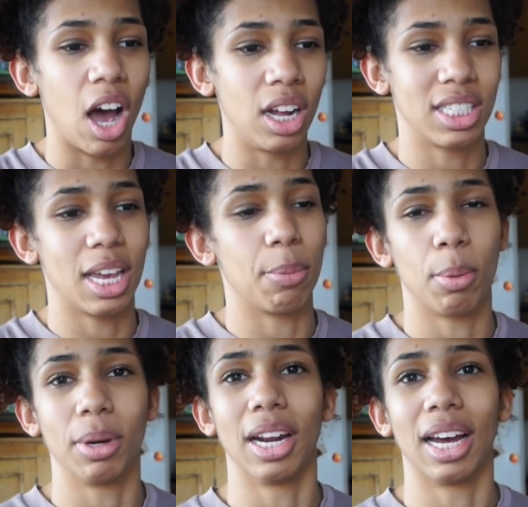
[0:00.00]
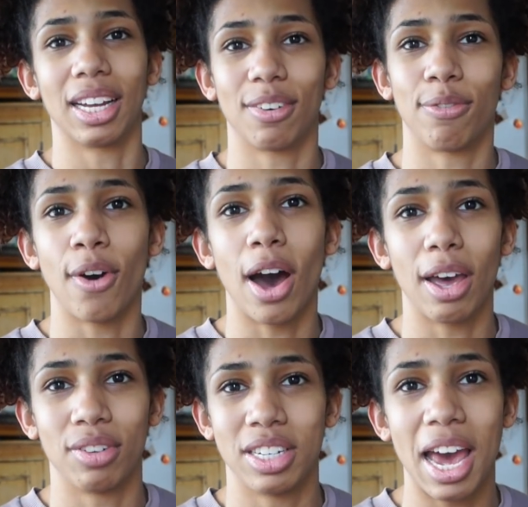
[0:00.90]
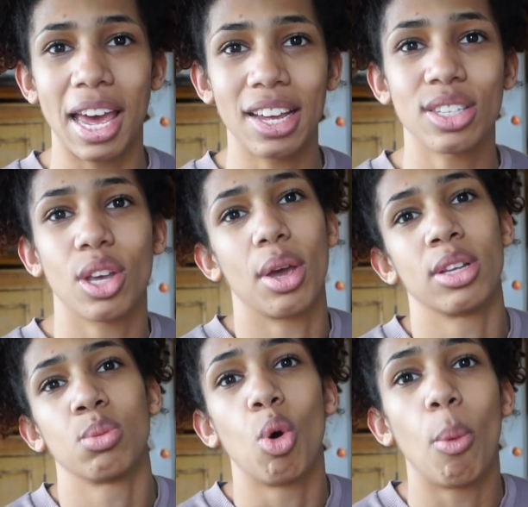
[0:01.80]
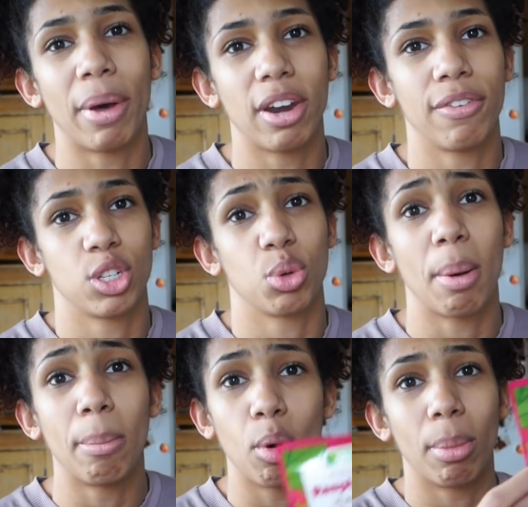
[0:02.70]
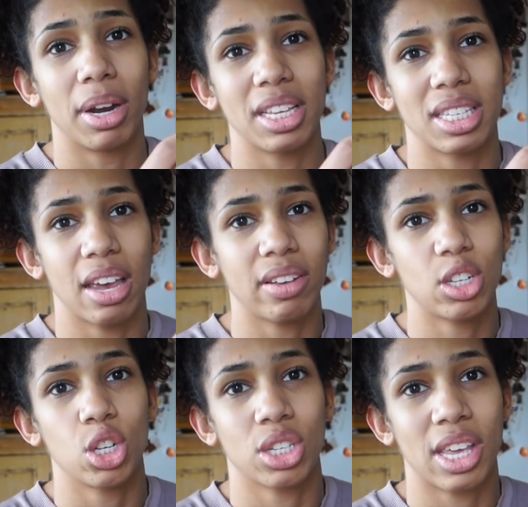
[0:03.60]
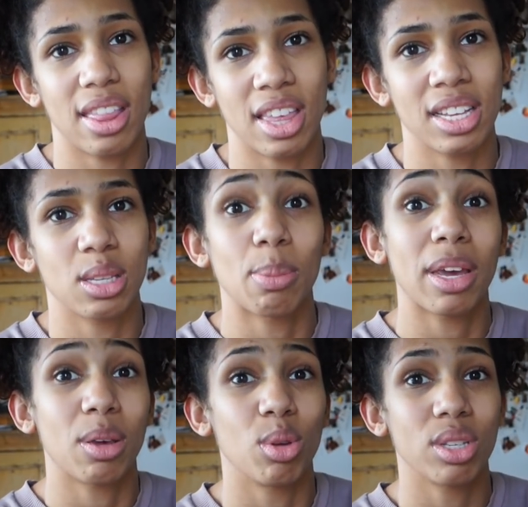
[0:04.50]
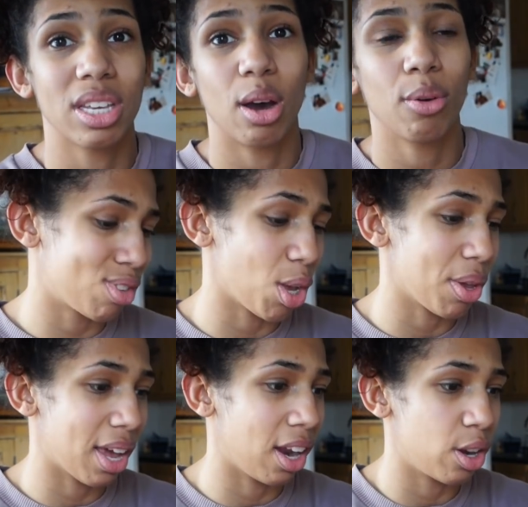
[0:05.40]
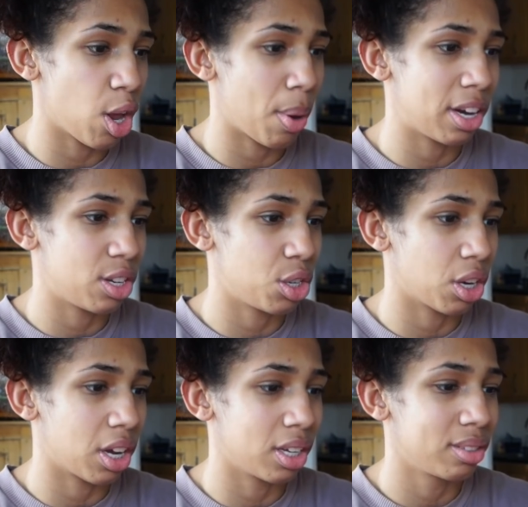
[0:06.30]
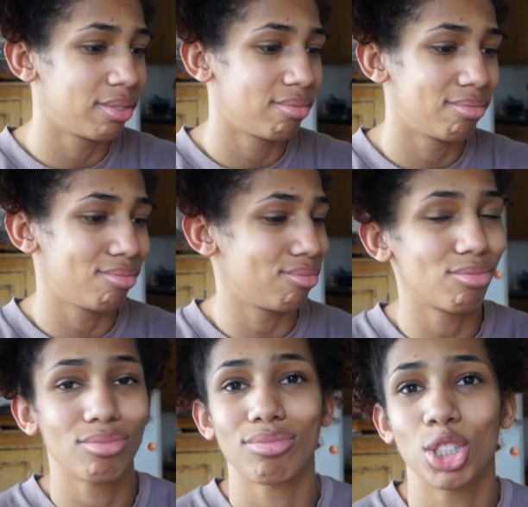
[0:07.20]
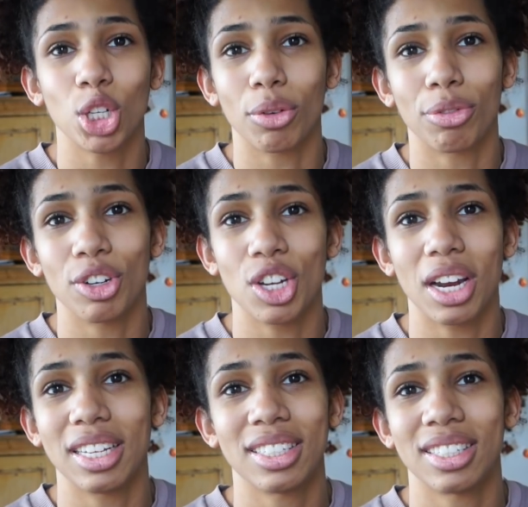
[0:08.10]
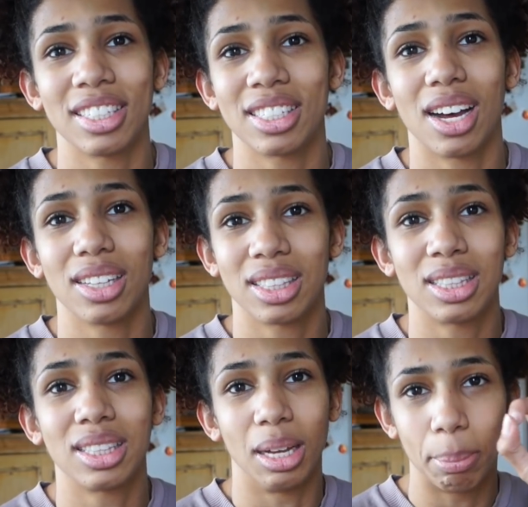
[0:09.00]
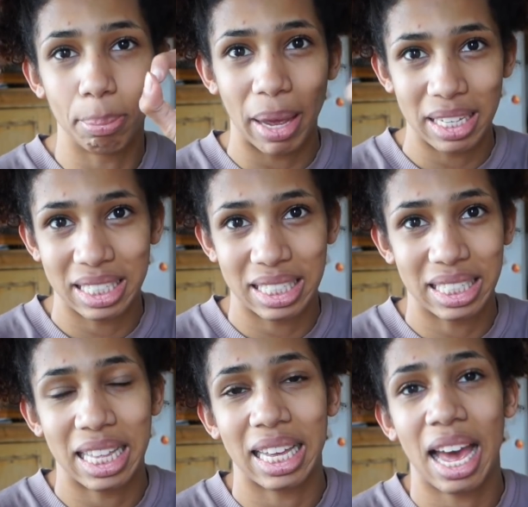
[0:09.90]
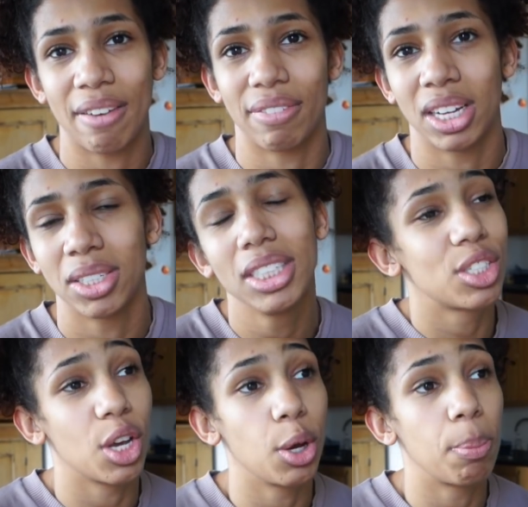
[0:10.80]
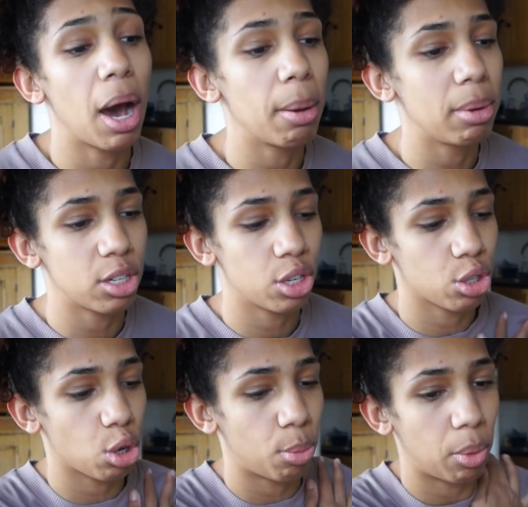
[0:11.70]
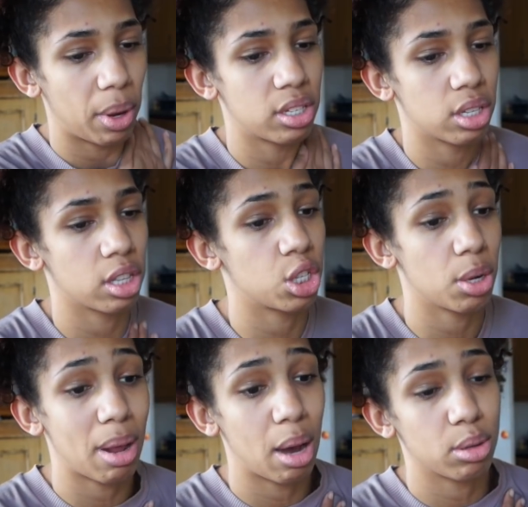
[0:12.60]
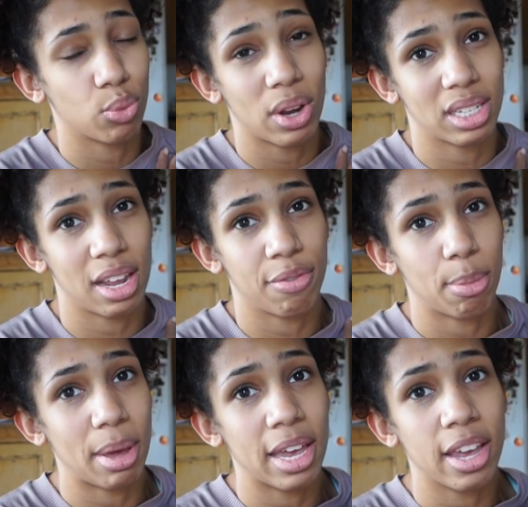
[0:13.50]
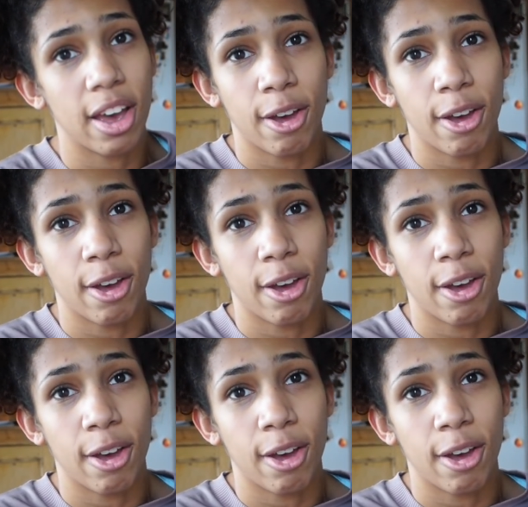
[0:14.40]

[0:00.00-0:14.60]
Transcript: I'd say probably like five a day. So it's more beneficial and more money saving to just get these and make them yourself. So yeah, like no added sugar, sugar-free jellies. These are the best thing ever. So, but I'm literally just on my way to the gym now. It's a rest day for me.